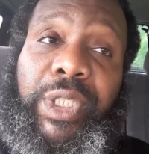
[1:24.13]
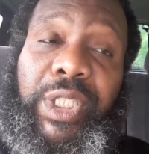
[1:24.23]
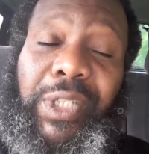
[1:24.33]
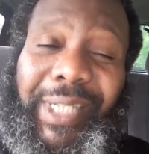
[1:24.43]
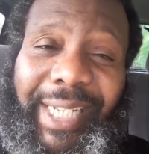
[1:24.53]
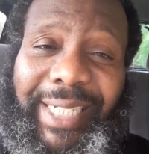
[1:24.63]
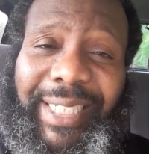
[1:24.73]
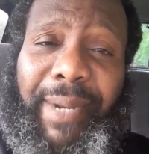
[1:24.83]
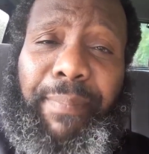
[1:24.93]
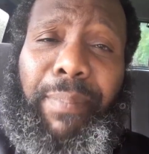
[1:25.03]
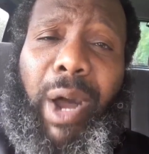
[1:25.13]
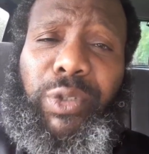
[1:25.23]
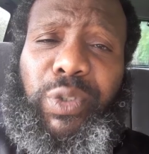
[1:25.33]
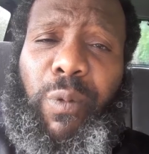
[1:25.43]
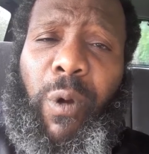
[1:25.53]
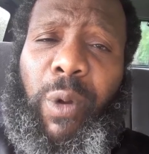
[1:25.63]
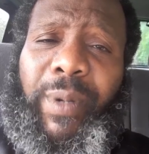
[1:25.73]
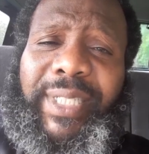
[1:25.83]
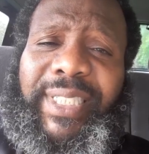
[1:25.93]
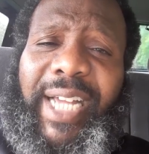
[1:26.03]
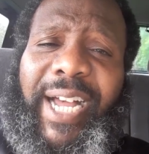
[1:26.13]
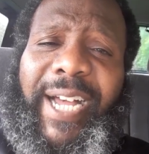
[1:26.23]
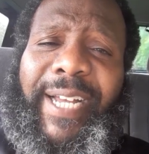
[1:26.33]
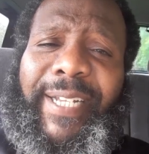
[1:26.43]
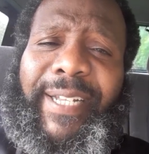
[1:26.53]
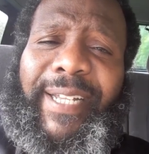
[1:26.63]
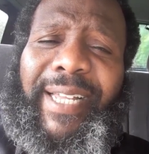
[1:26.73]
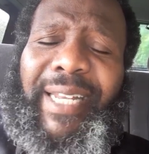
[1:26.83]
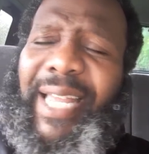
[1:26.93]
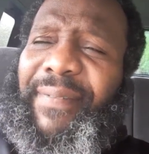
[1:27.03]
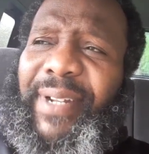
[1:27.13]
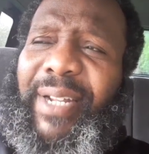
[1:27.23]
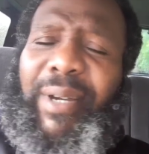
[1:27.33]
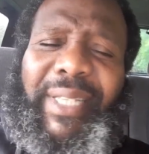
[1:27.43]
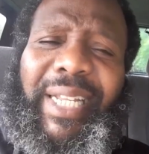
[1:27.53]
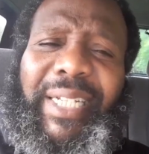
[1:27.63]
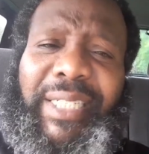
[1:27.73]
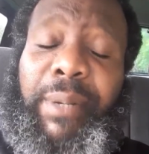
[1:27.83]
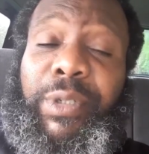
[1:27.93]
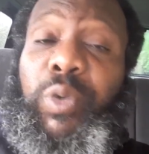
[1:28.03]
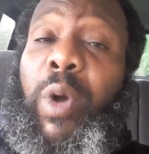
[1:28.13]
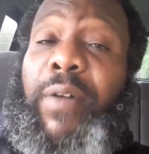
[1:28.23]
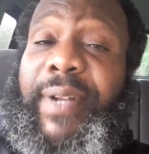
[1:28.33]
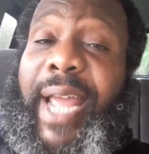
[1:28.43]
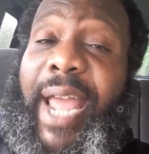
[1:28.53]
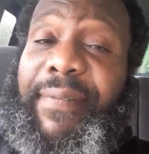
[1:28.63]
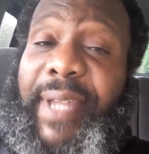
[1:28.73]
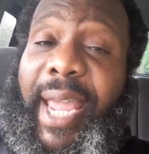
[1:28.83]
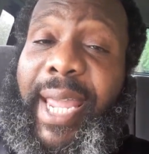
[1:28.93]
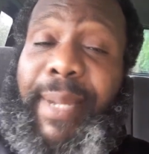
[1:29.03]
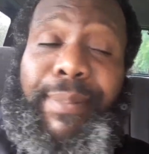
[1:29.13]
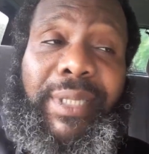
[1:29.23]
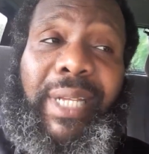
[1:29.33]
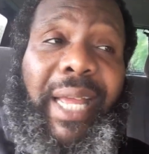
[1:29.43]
I think they said Baltimore was 11. I think they said they were 12 and a half games.